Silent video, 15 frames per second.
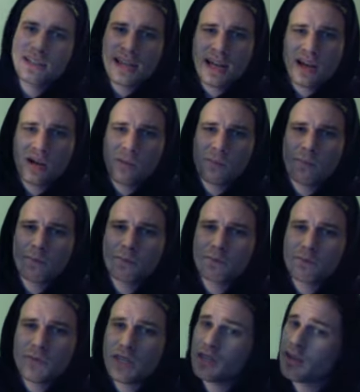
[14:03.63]
Now,
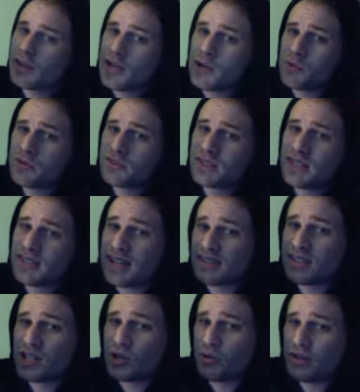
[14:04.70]
I wouldn't say
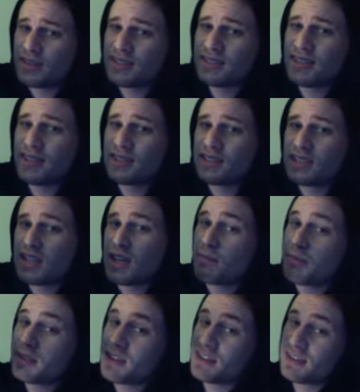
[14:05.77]
that's a coincidence,
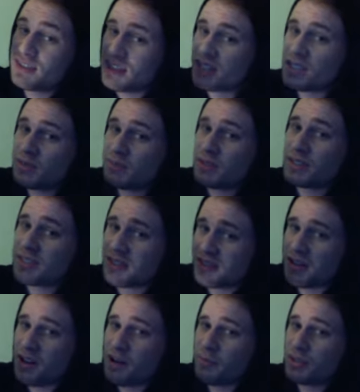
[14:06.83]
because this piece of
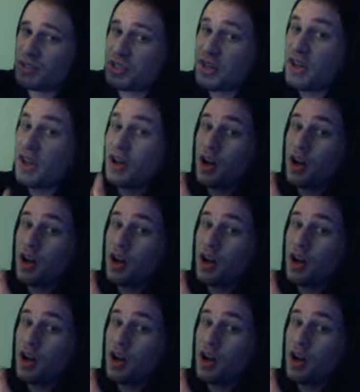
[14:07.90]
garbage,